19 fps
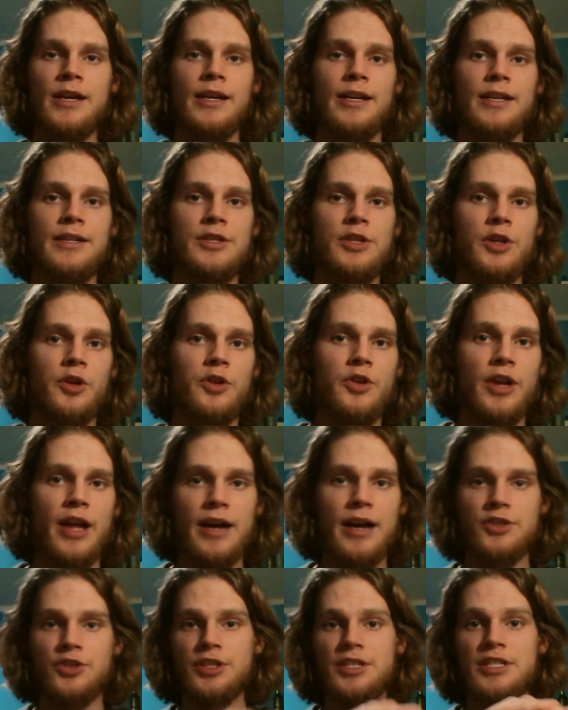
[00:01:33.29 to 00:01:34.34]
and so you could
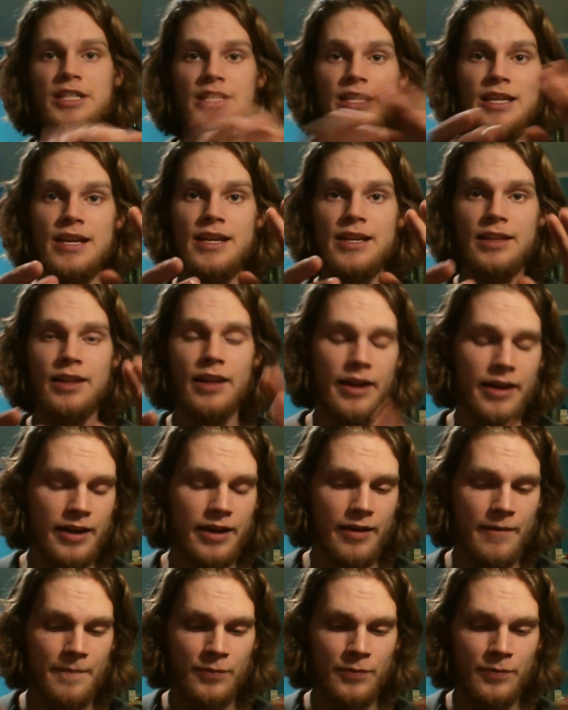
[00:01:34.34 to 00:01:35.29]
actually see like